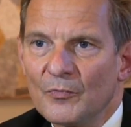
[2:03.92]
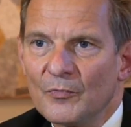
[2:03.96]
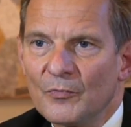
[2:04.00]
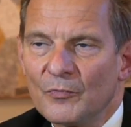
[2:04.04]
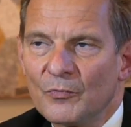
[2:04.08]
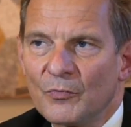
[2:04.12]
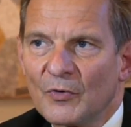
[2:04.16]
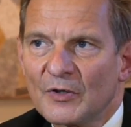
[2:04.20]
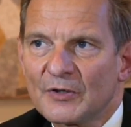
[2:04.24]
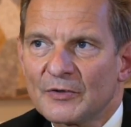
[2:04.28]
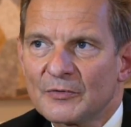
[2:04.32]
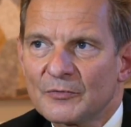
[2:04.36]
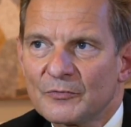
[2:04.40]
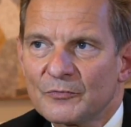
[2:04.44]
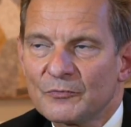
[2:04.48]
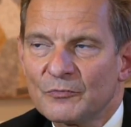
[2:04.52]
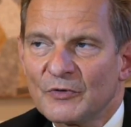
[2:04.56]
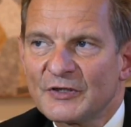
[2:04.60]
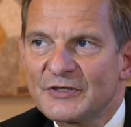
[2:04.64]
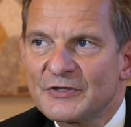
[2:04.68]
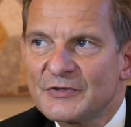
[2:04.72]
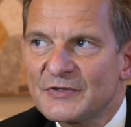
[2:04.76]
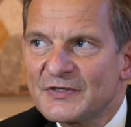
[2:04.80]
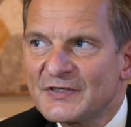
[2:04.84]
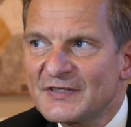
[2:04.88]
What
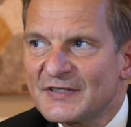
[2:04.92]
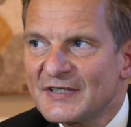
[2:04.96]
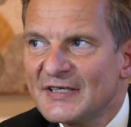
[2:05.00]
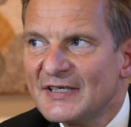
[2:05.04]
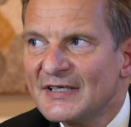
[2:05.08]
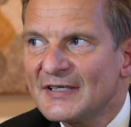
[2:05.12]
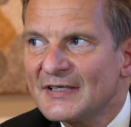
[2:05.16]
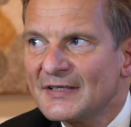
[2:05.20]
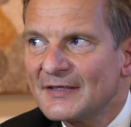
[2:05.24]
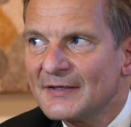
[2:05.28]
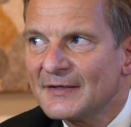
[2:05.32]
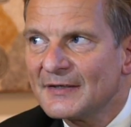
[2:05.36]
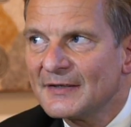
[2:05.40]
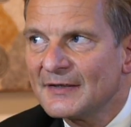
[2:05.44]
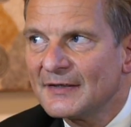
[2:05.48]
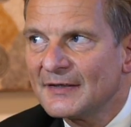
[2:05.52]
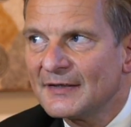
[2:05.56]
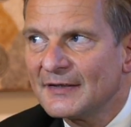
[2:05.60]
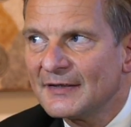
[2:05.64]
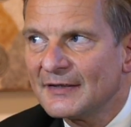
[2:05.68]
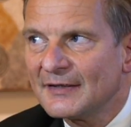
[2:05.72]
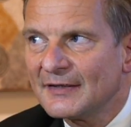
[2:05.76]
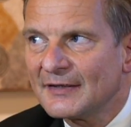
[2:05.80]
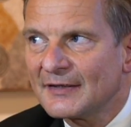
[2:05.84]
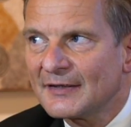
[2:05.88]
what you see
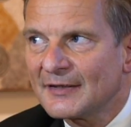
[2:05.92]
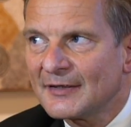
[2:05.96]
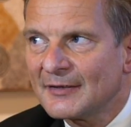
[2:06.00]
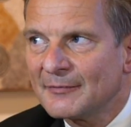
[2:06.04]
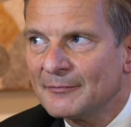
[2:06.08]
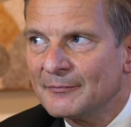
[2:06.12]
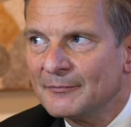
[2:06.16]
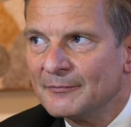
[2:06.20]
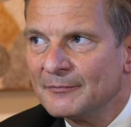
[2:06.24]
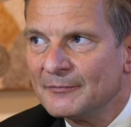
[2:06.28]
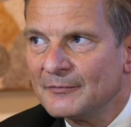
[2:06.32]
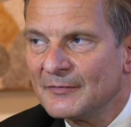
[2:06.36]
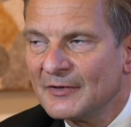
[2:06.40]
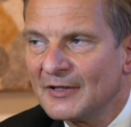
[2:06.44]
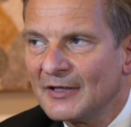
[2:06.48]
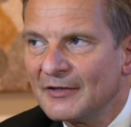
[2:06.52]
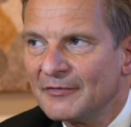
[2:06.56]
um,